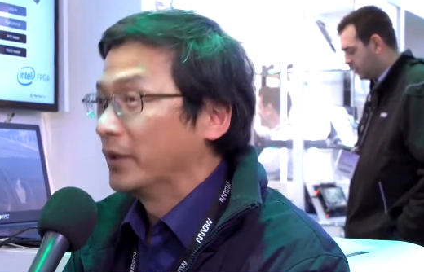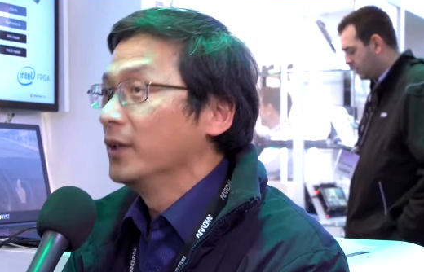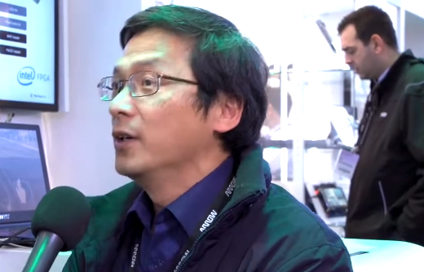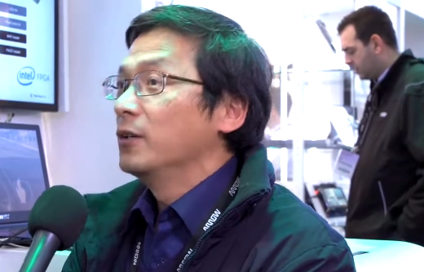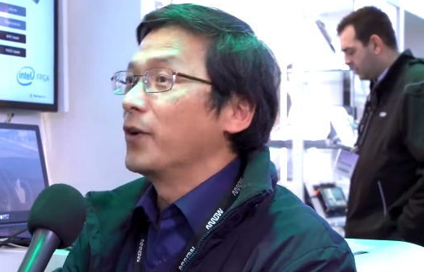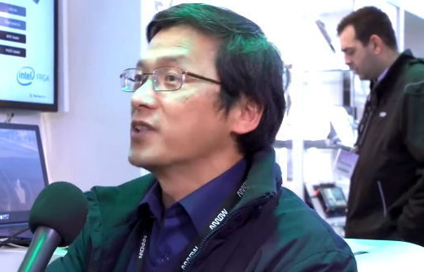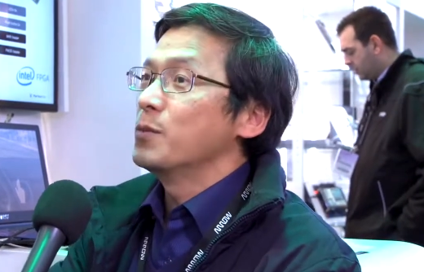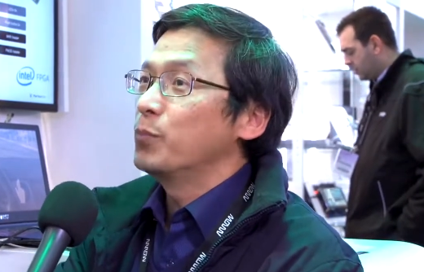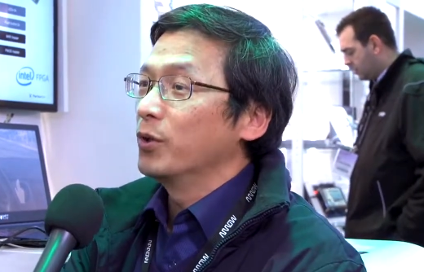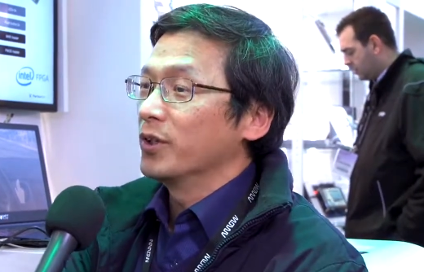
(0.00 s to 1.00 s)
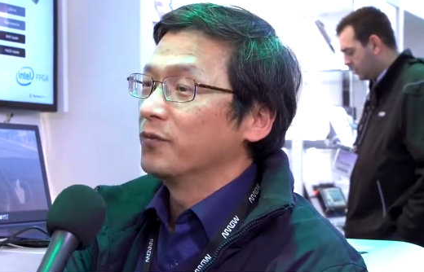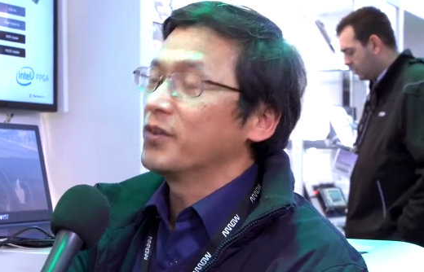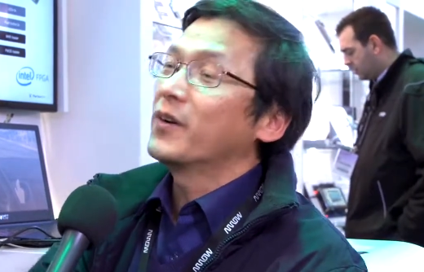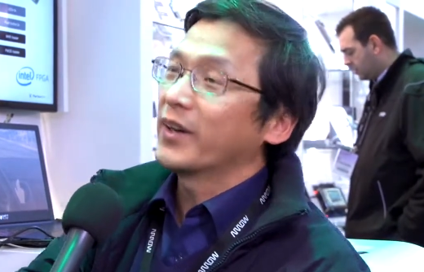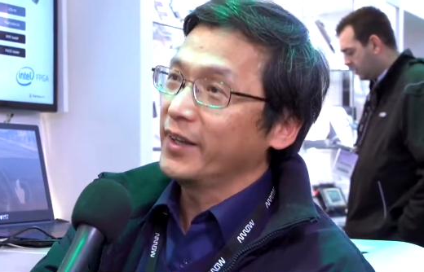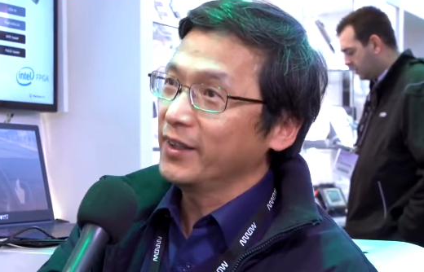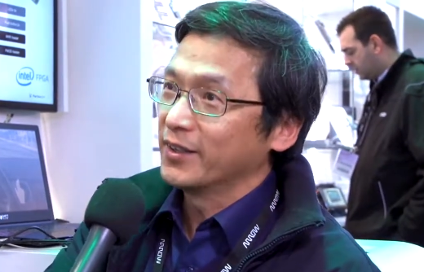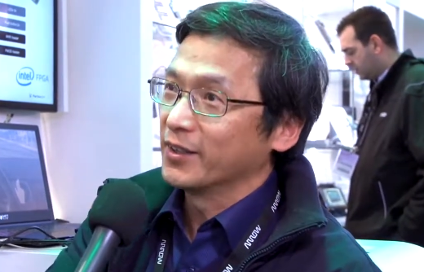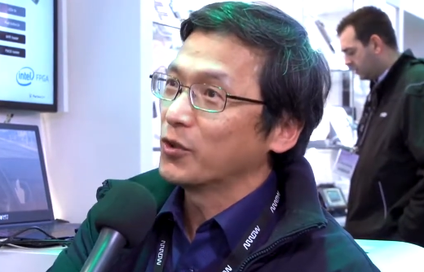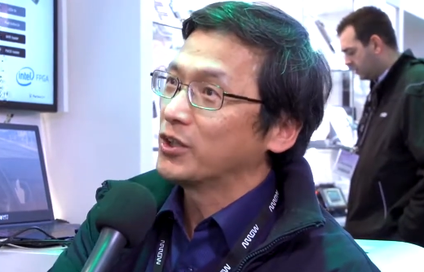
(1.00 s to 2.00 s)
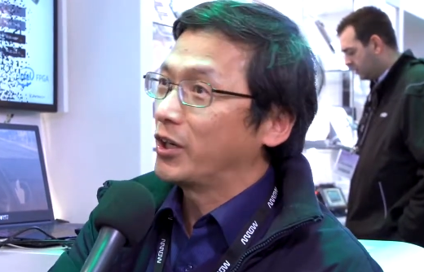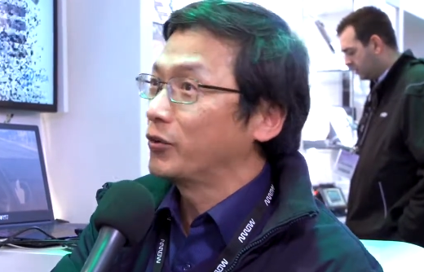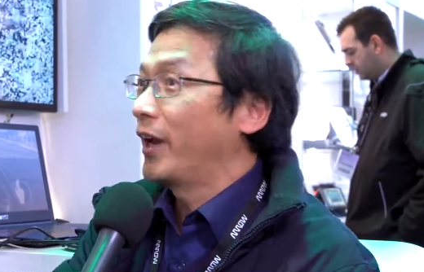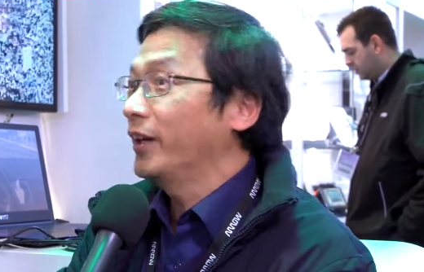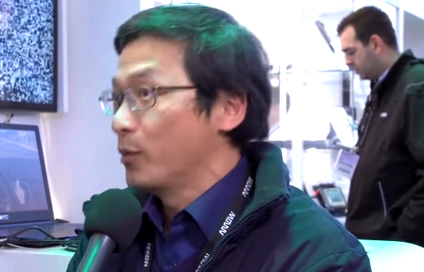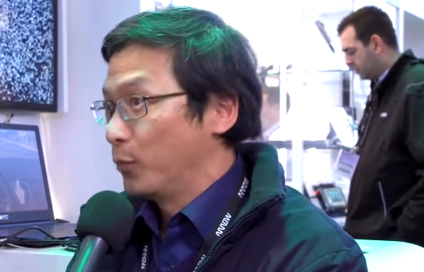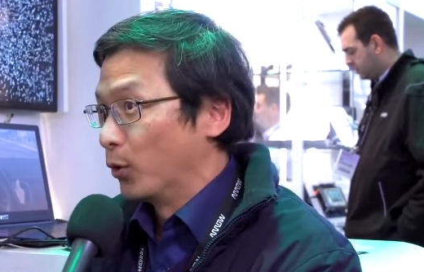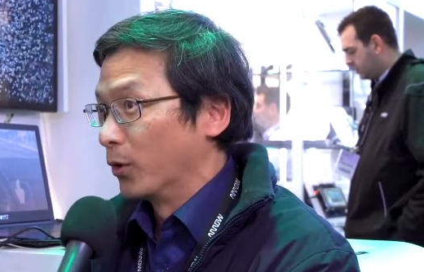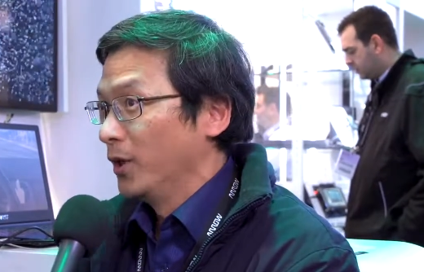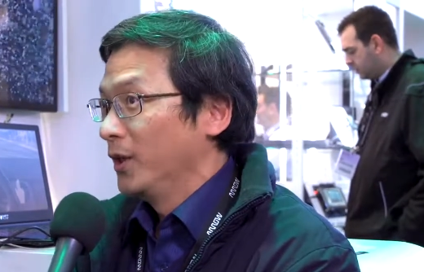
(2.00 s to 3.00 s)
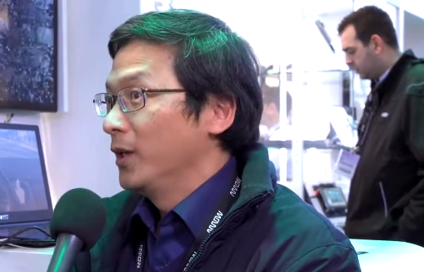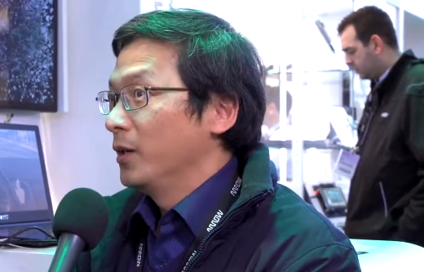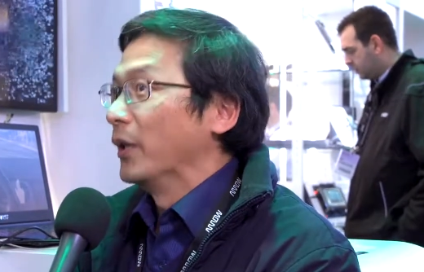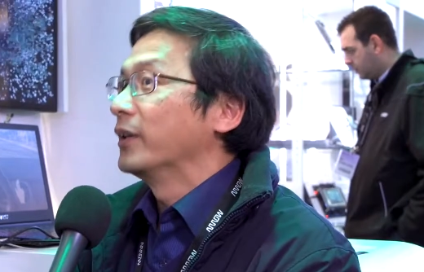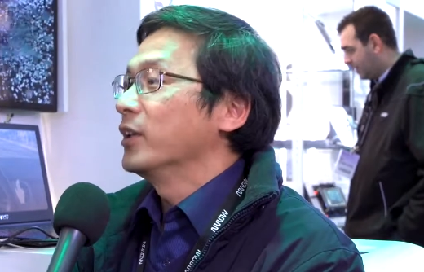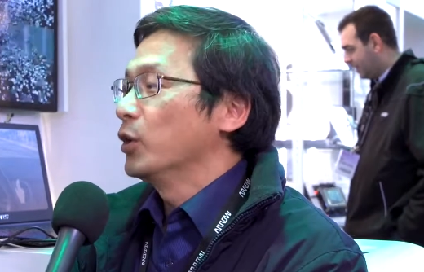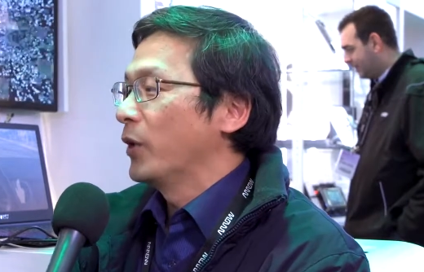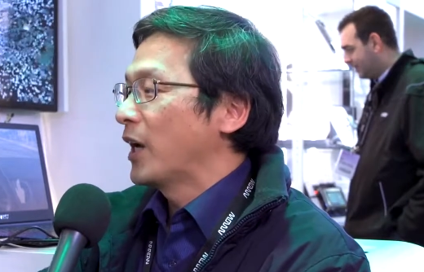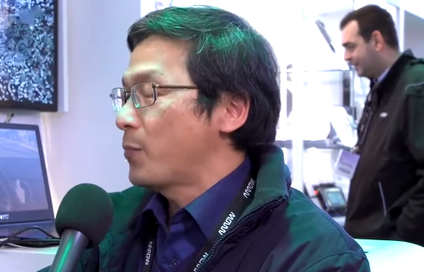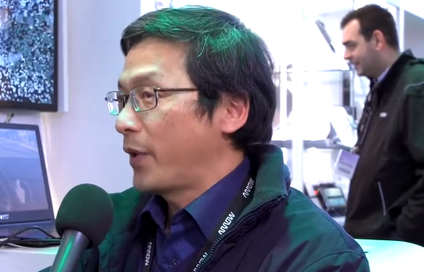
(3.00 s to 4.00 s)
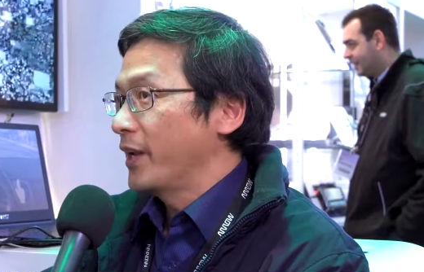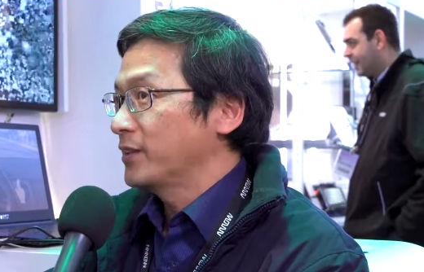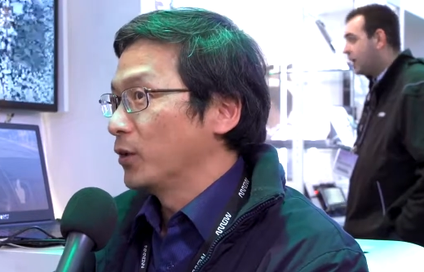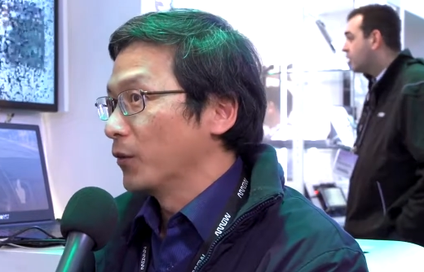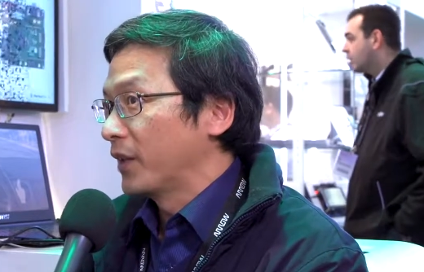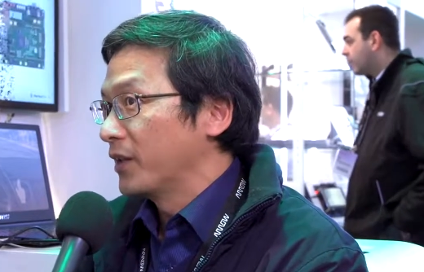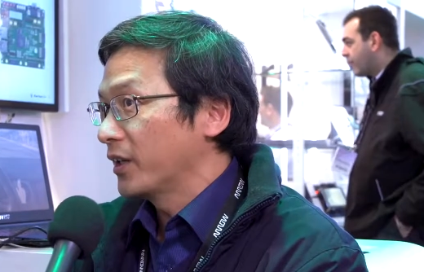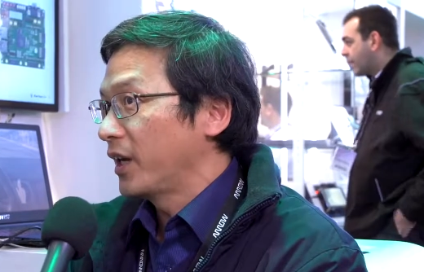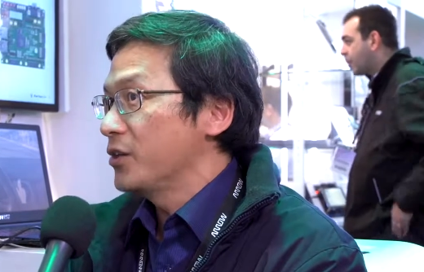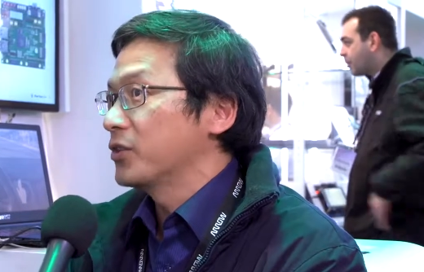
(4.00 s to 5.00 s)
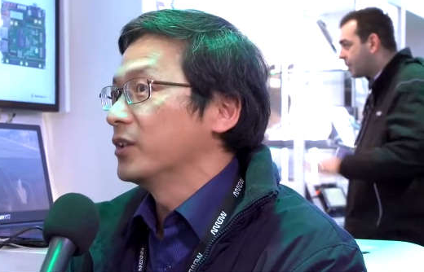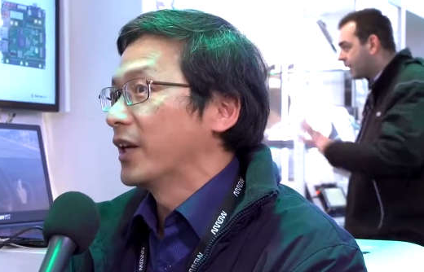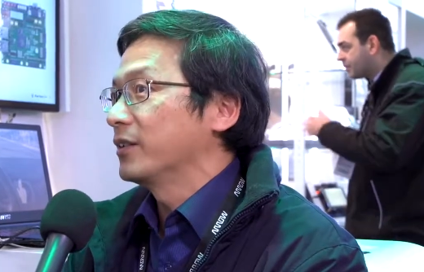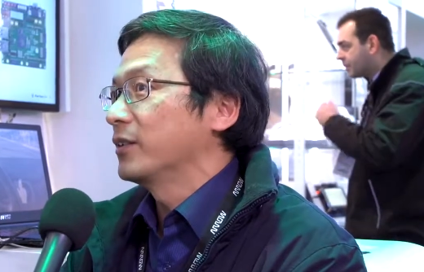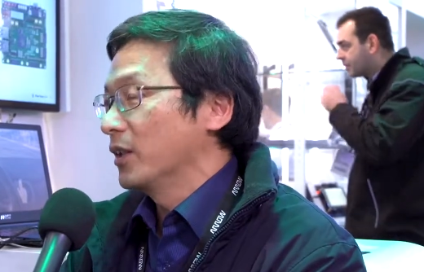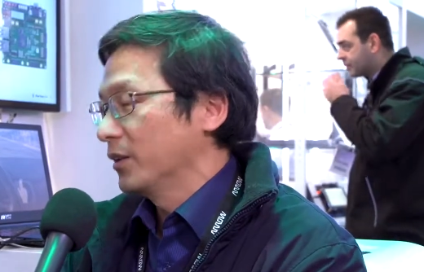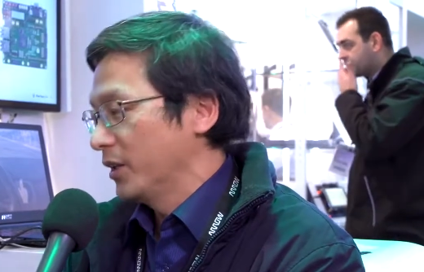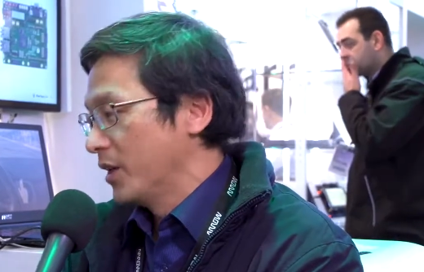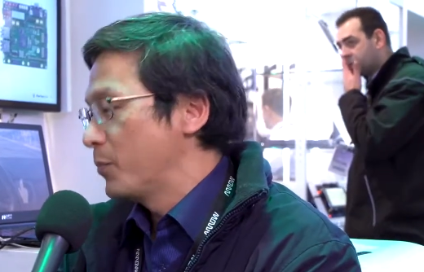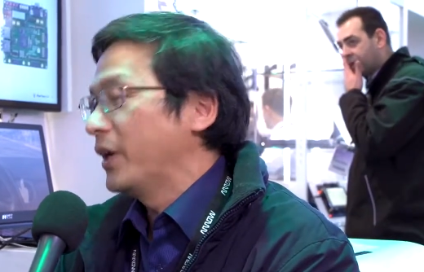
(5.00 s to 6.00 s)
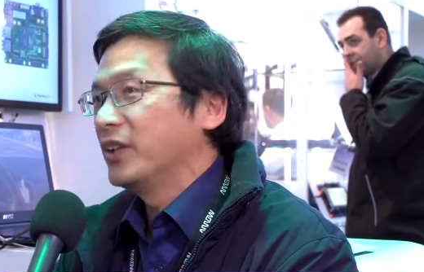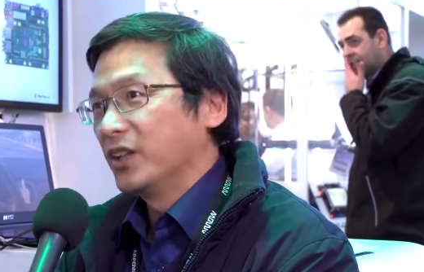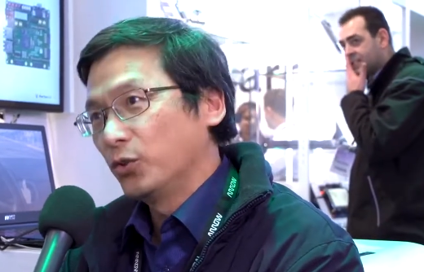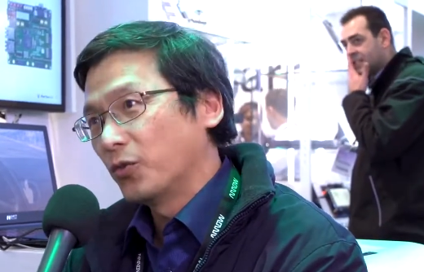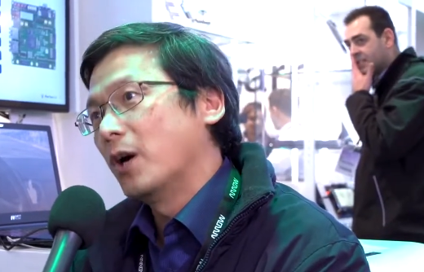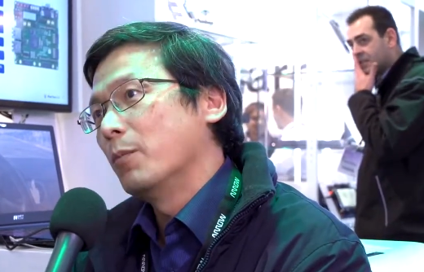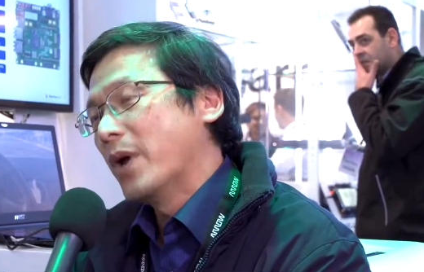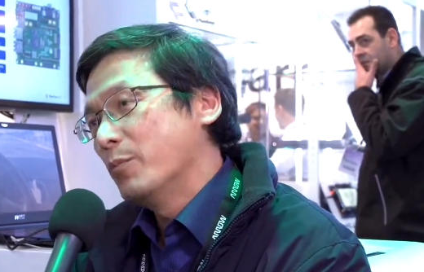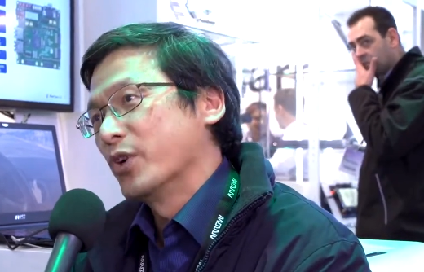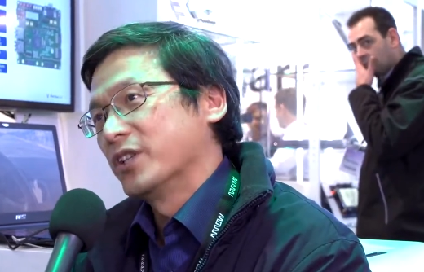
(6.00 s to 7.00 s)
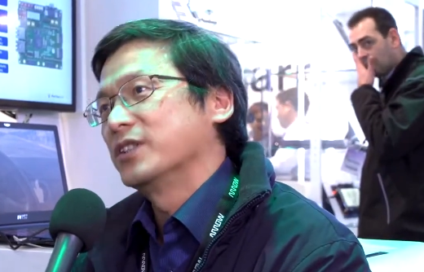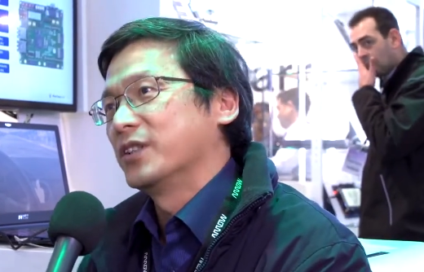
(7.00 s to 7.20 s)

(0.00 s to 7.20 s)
Speaker 1: But for example, if you are a hacker, you are trying to hack the board, but you will not pass the authentication that embedded into our memory